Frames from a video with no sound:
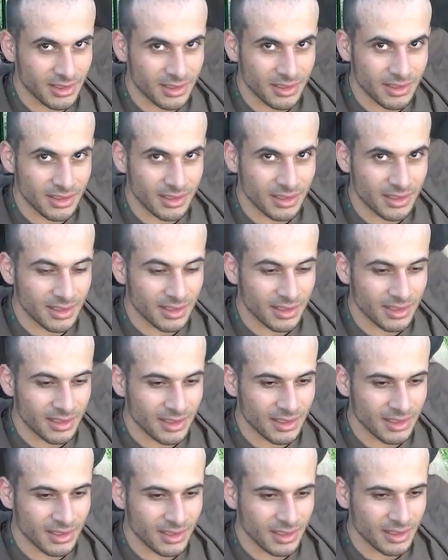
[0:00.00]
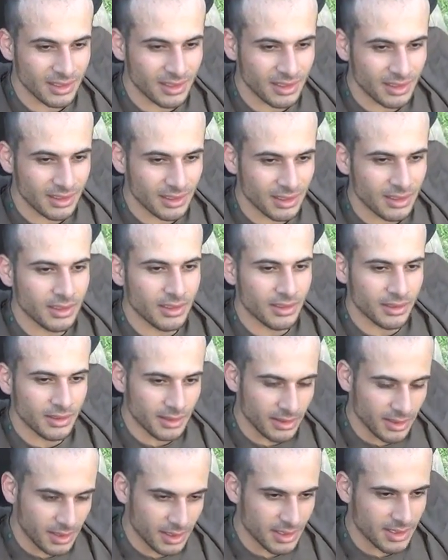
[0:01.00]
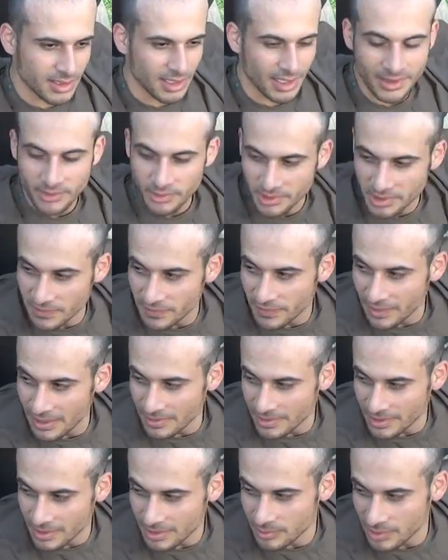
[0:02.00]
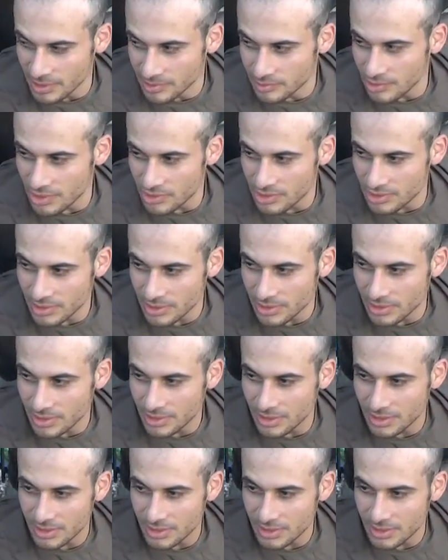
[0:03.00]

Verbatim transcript: Brother of mine. Nice, like real fan, like blood brother, or?